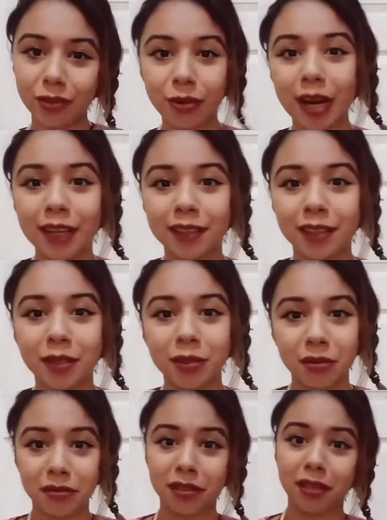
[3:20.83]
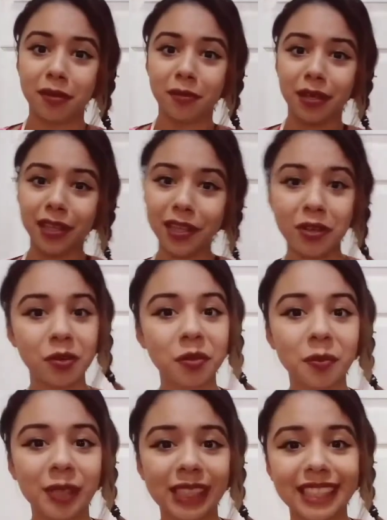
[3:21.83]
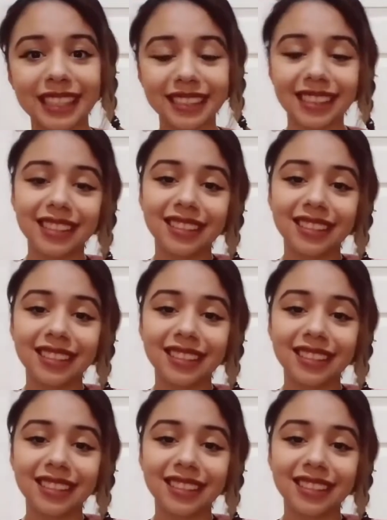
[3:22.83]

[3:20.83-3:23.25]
drags you to some unknown place